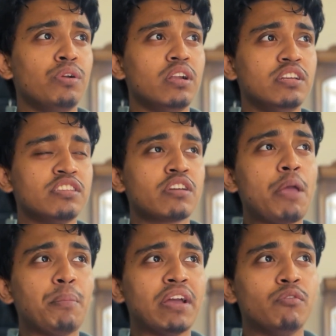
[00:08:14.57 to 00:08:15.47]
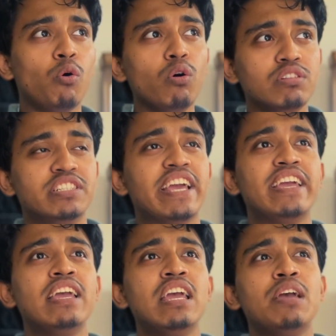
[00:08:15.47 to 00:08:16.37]
describe my whole
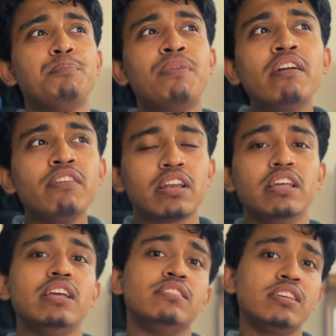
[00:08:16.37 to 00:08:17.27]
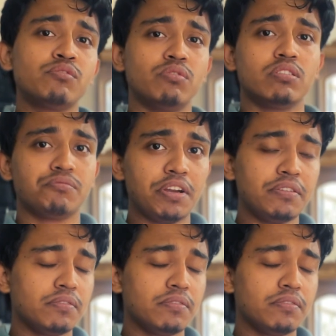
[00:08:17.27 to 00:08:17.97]
day perfectly in 6 words, right?